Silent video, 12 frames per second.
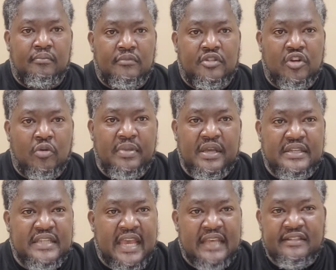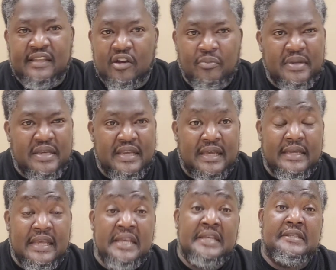It's going to be a task. It ain't going to be nothing
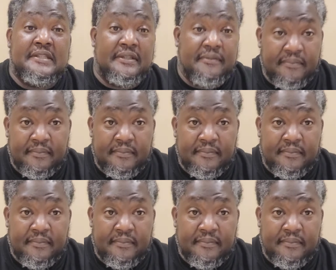easy.